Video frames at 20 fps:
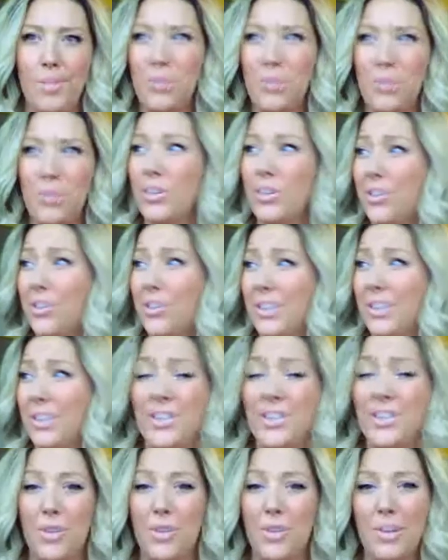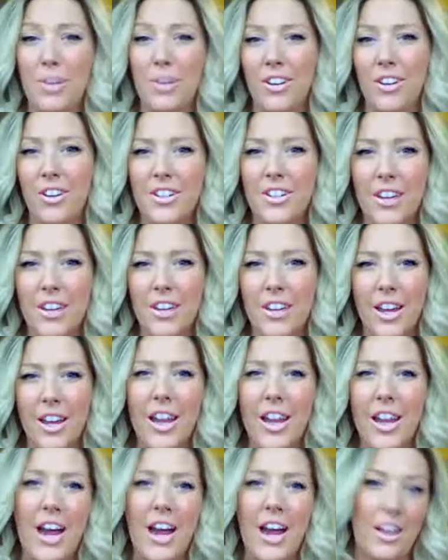It's really stormy here in the
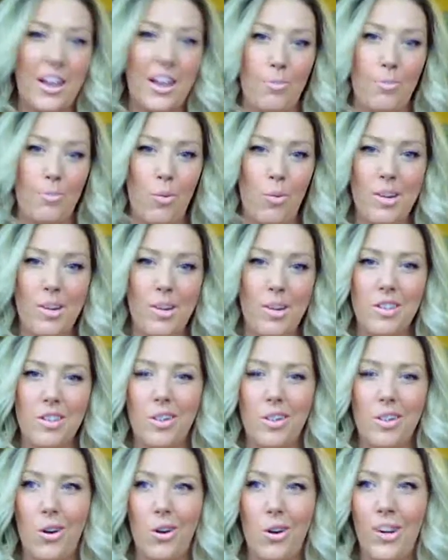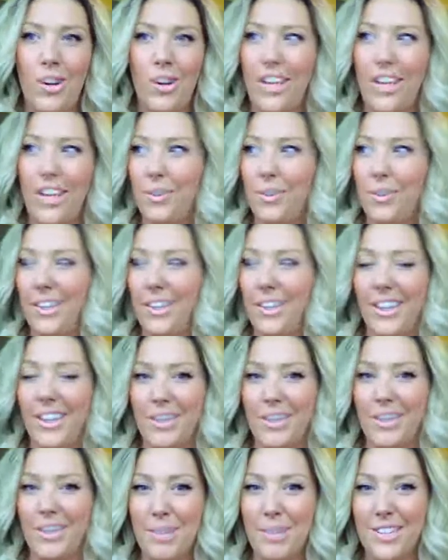city at the moment, so I can't really
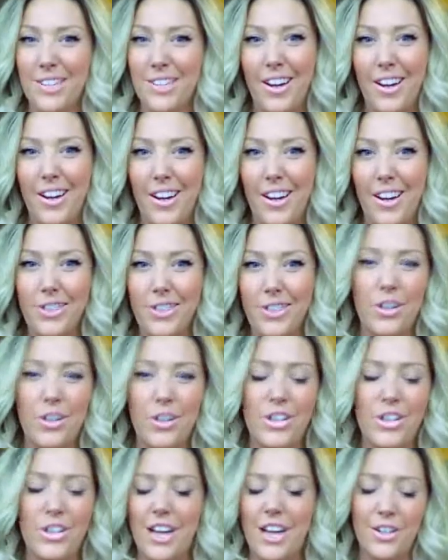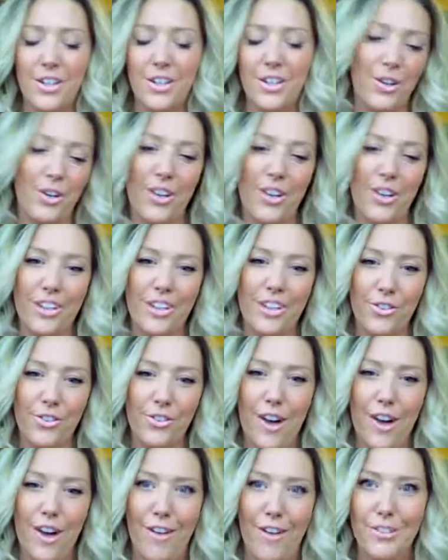get the best lighting, so I just had to turn things
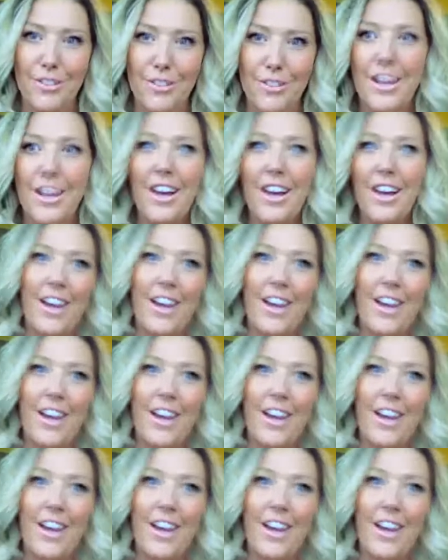around